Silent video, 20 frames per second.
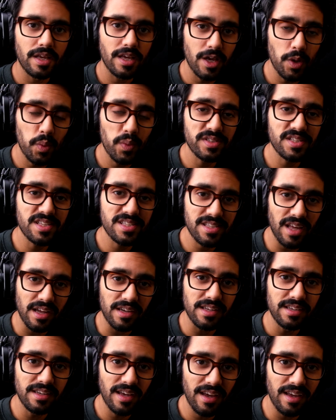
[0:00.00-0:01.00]
it was a
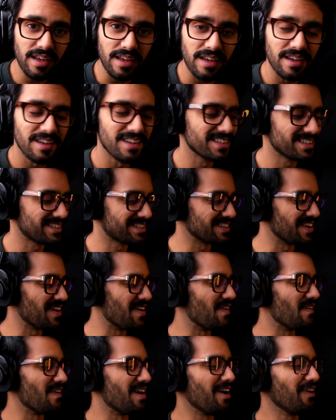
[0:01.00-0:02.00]
sunny day.
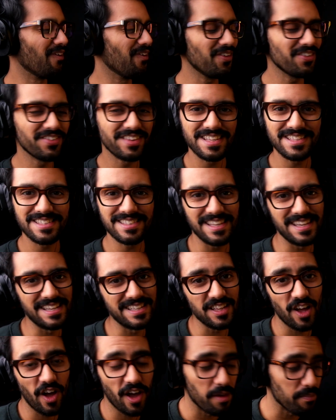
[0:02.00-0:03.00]
So all these
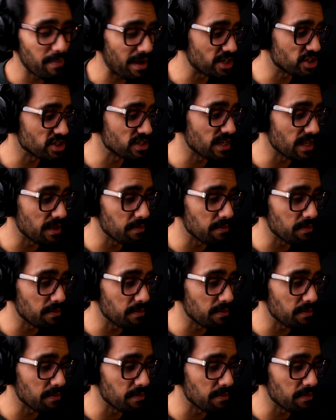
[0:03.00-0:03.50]
things I imagine